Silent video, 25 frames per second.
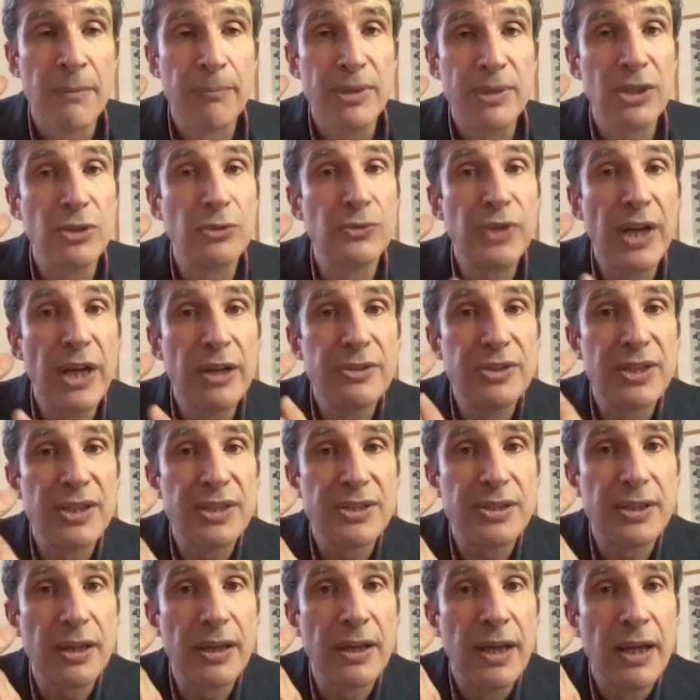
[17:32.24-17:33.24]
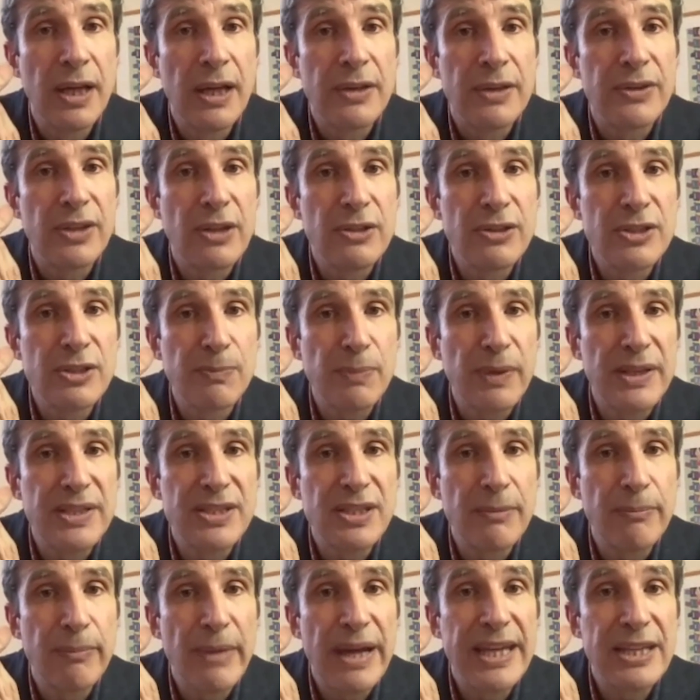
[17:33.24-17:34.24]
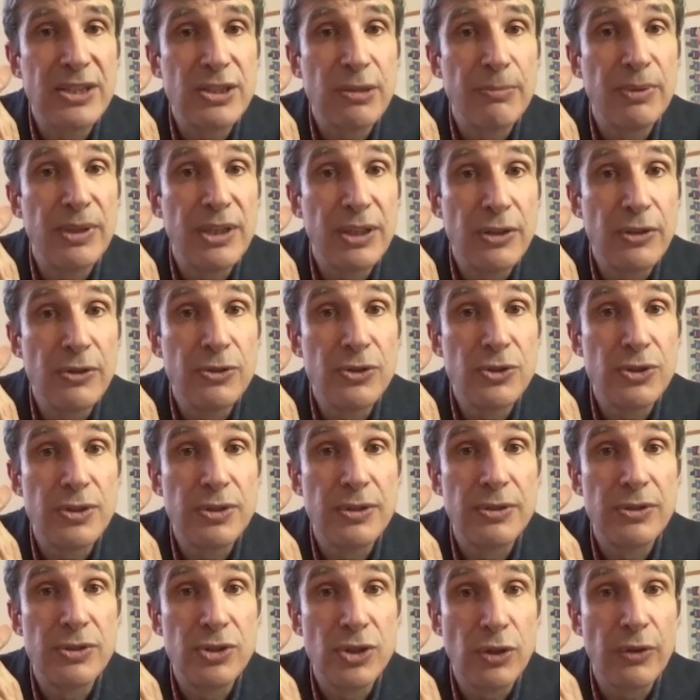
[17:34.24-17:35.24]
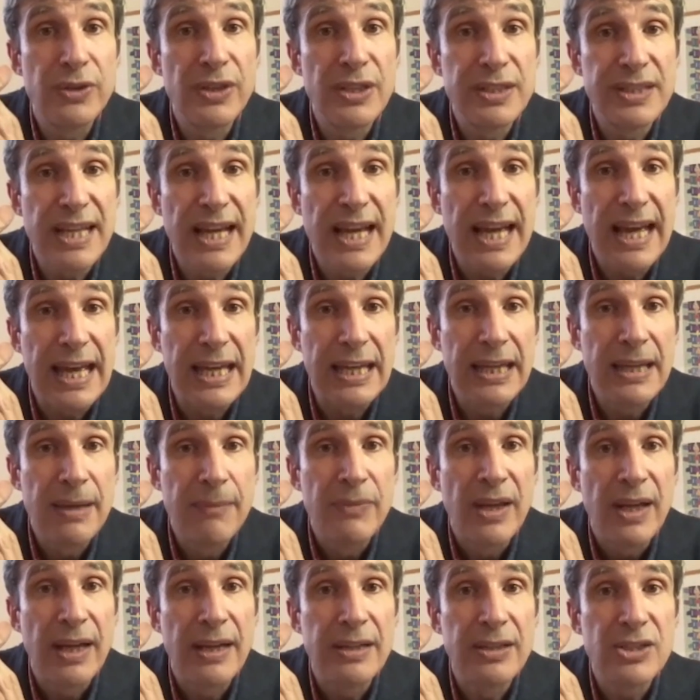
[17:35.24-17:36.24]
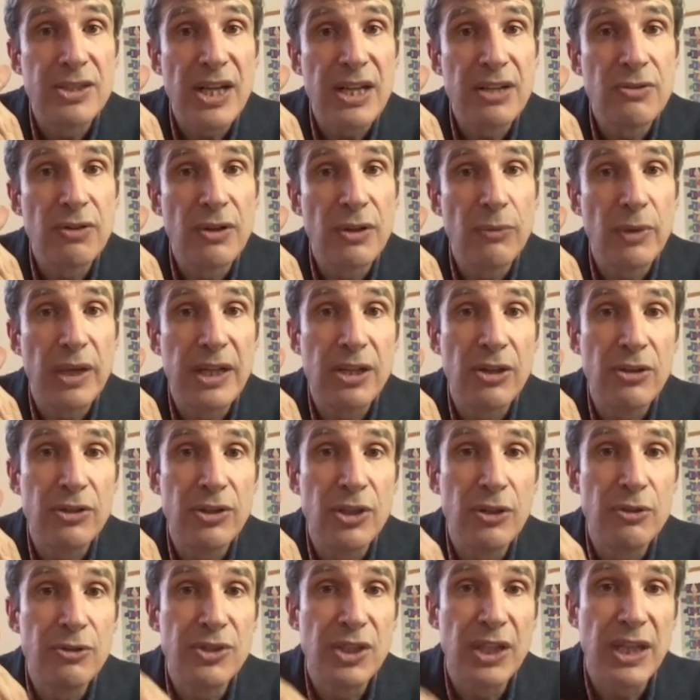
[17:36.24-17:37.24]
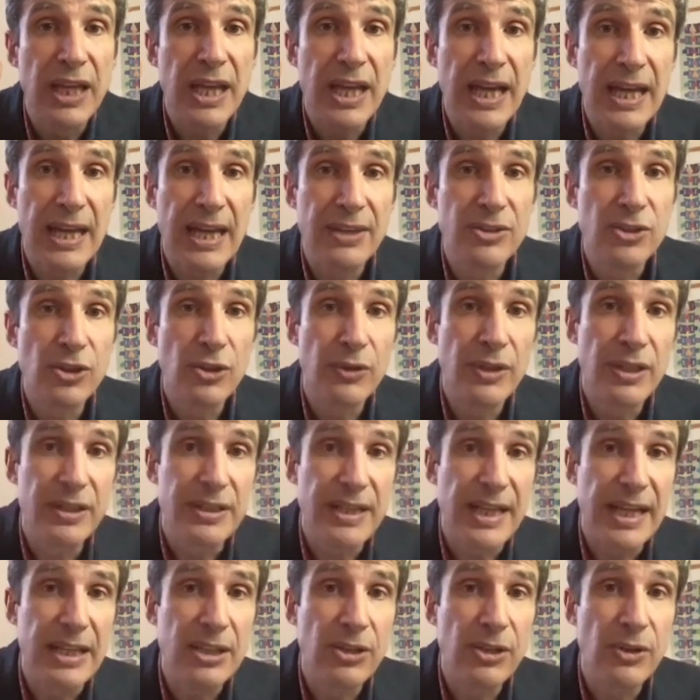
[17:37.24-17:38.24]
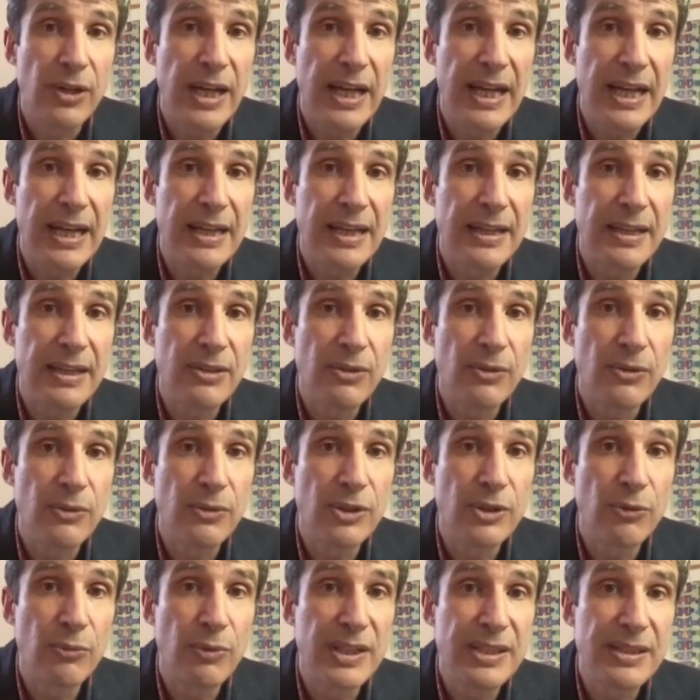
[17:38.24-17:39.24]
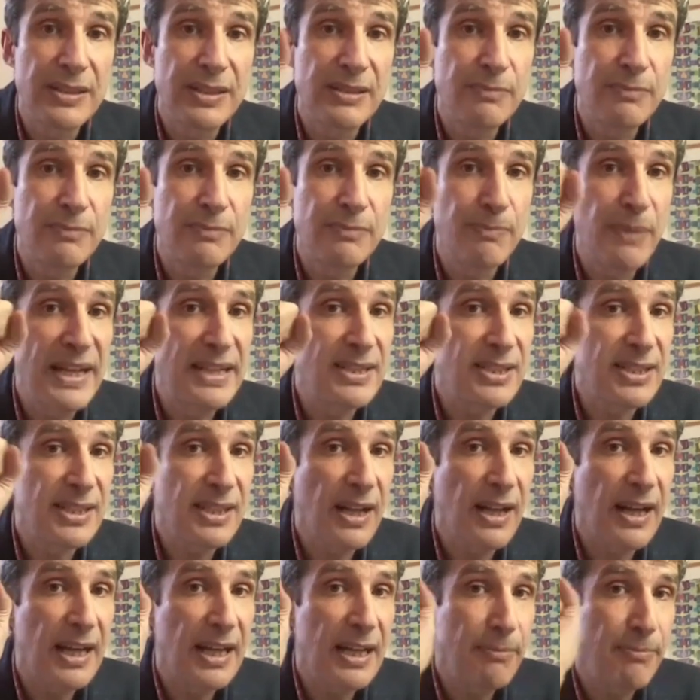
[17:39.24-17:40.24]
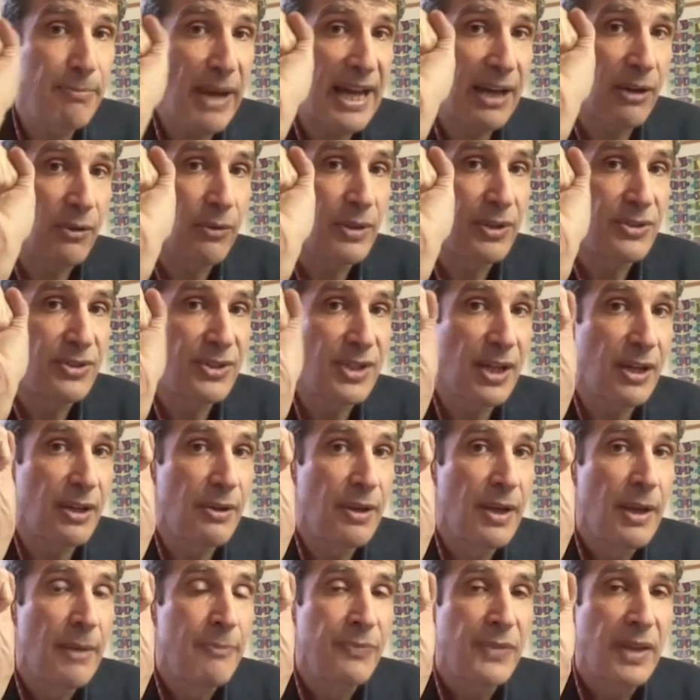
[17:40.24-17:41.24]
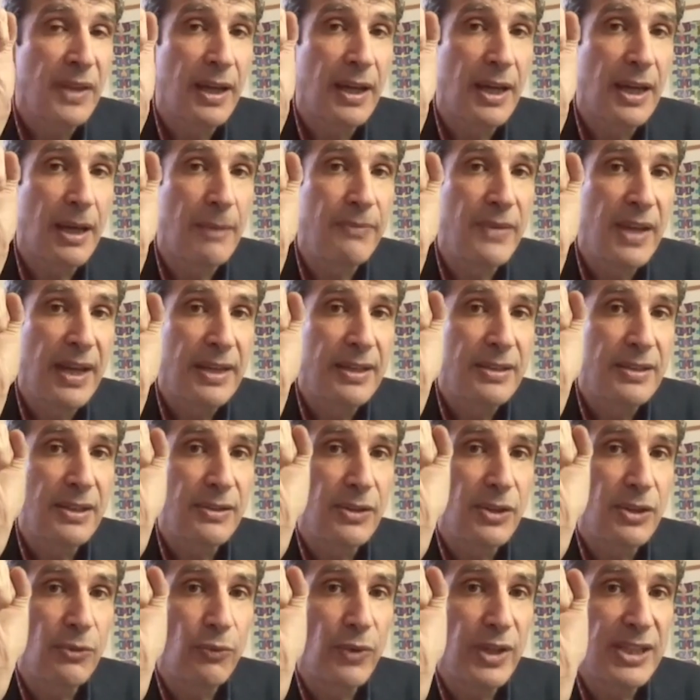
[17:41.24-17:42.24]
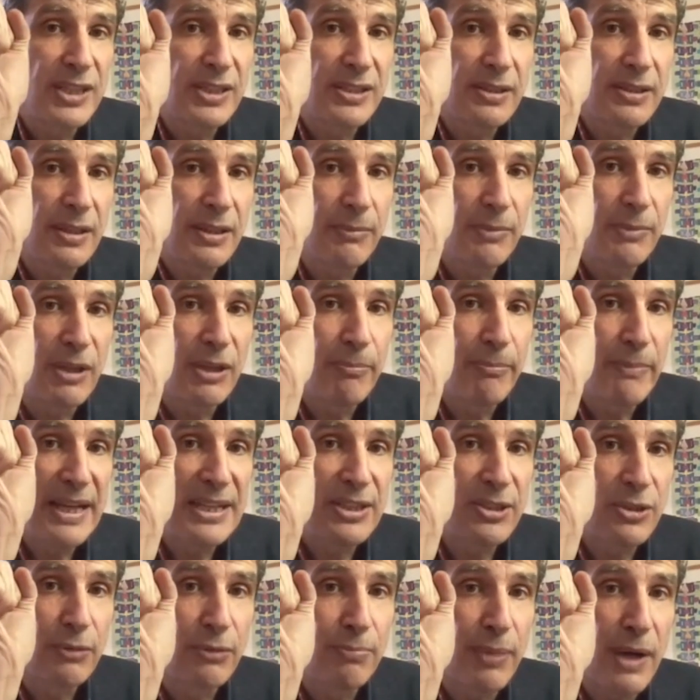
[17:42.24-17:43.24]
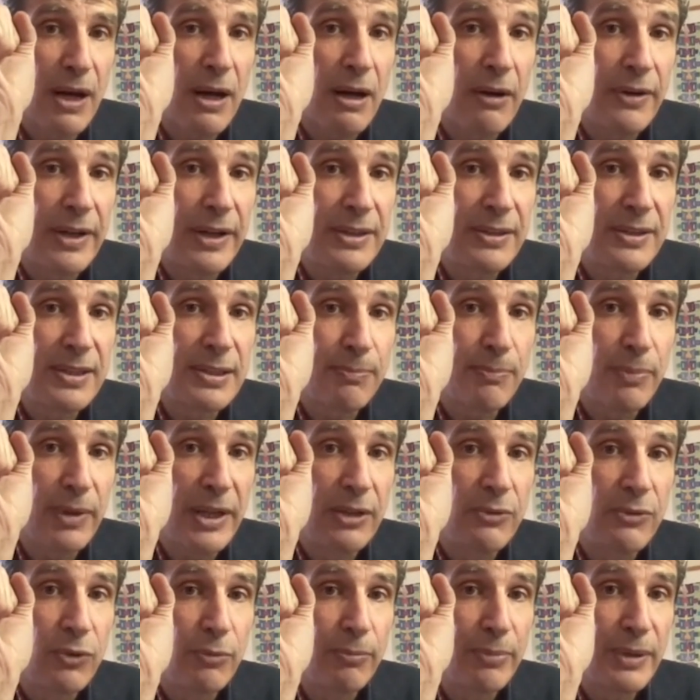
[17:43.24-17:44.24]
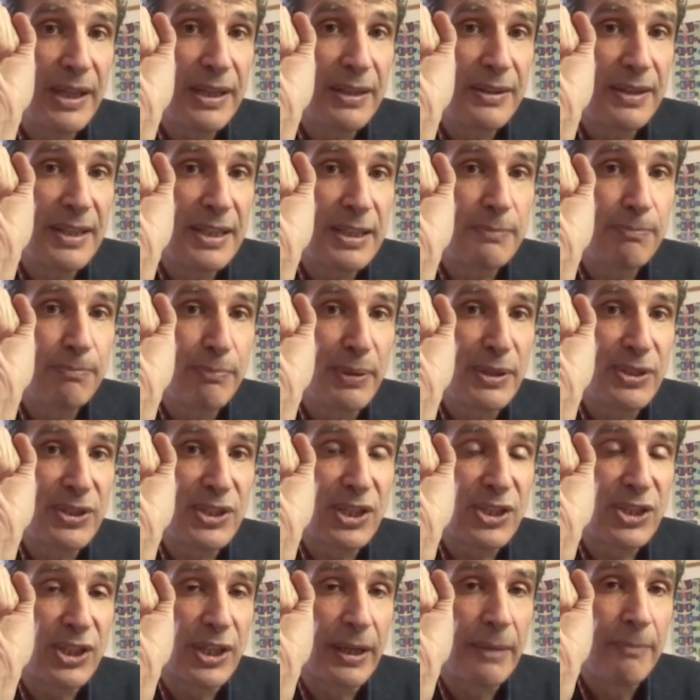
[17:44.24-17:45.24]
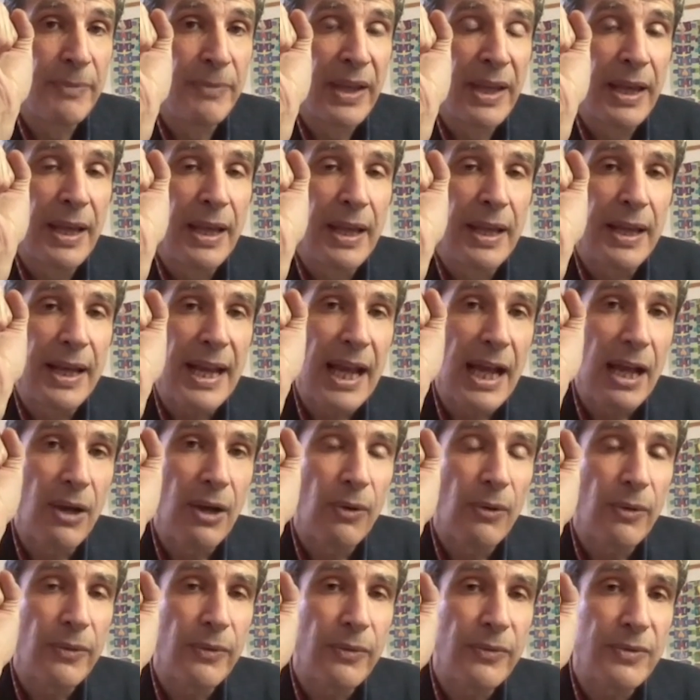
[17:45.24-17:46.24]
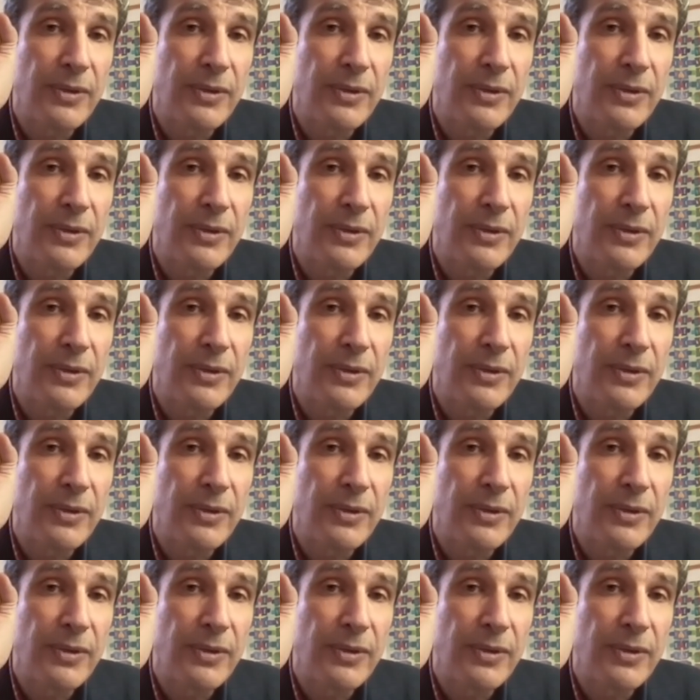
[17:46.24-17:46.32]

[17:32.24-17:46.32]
But you'll notice that those splints are made to be used during the day. And generally, when you're using your hand during the day, your hand, your, your wrist is bent slightly backwards. So um, the, the wrist, the, the metal bar in the splint will be in this position. Now,